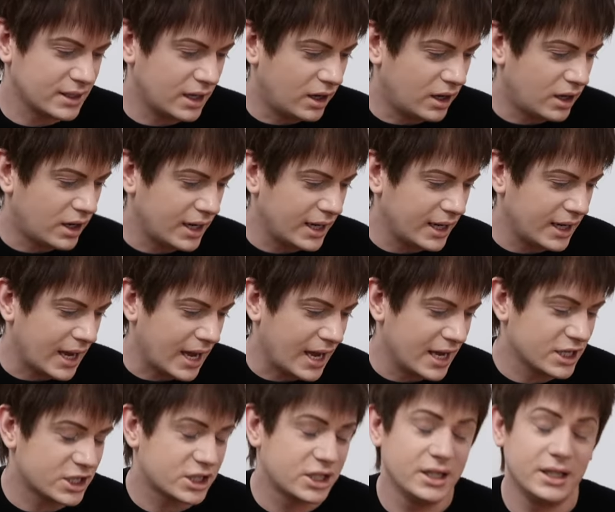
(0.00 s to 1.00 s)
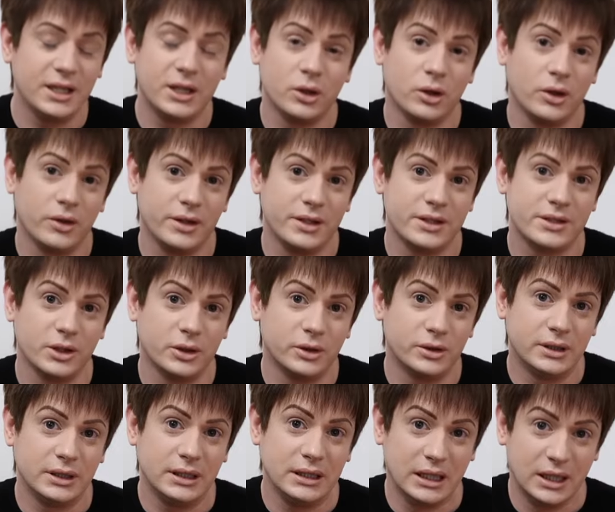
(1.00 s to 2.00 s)
I actually got this
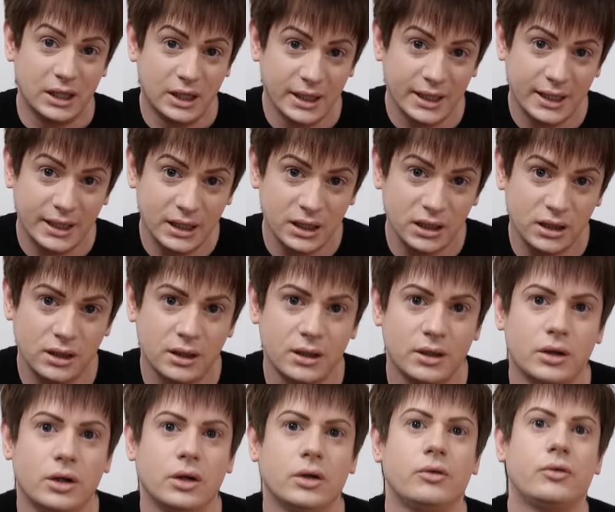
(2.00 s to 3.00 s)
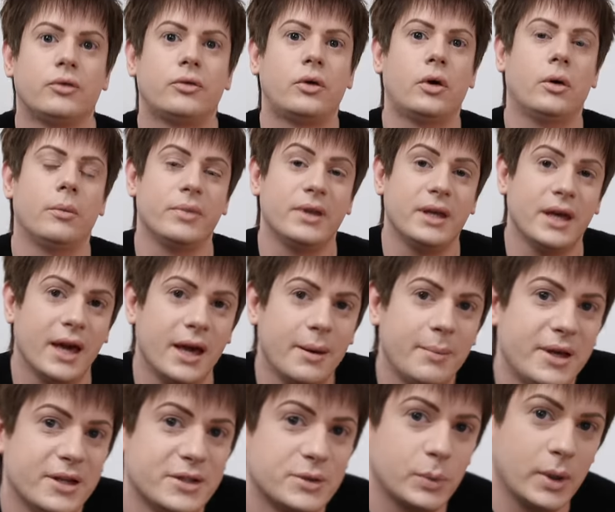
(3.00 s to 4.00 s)
online from the
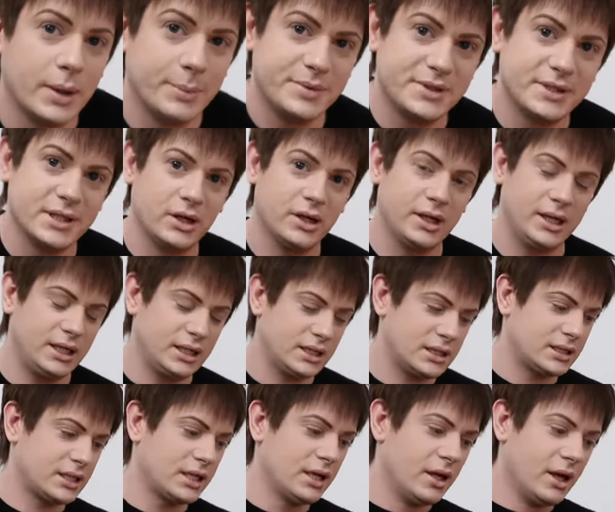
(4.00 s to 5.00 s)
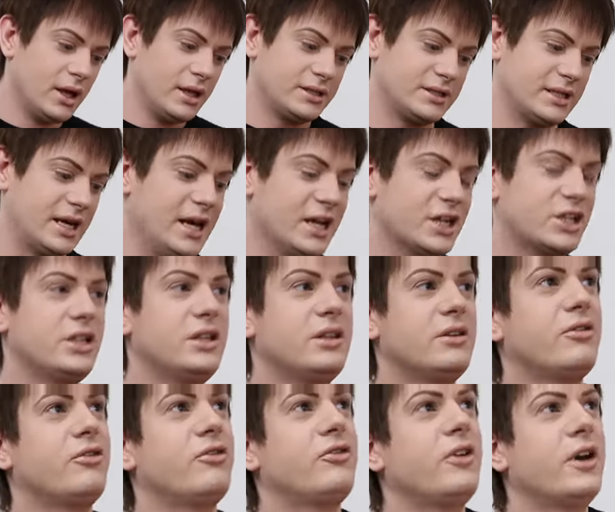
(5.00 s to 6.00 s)
Hermes website. It's actually
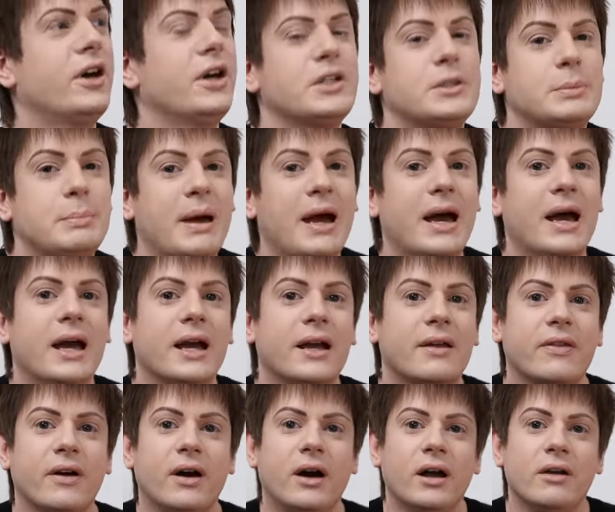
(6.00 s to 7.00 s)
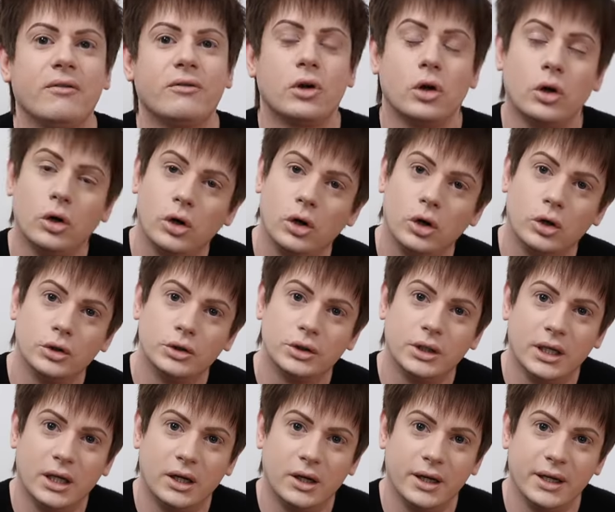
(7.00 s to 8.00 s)
the first bag that I've got
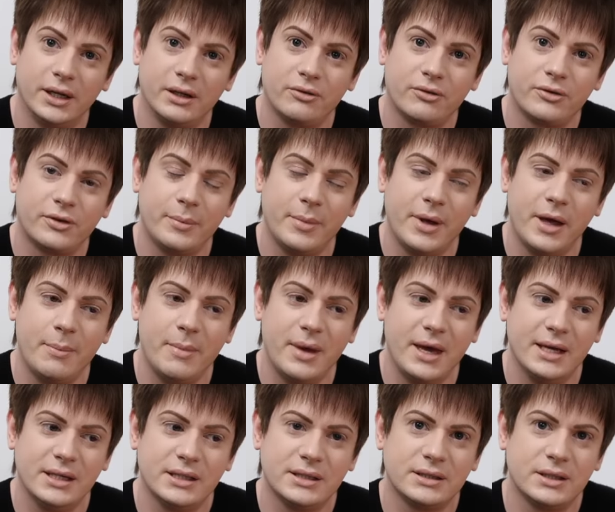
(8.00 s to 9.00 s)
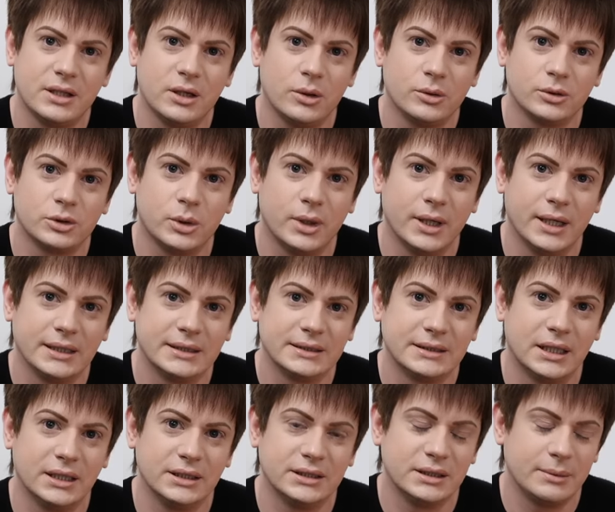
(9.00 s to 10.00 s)
online from Hermes, so I was quite
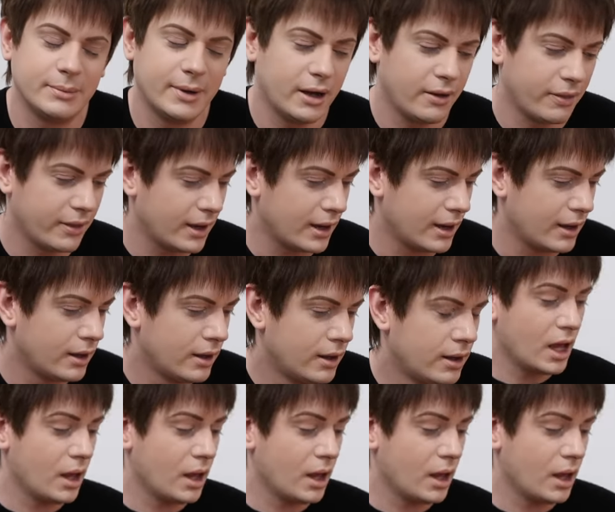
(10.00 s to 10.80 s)
excited about that.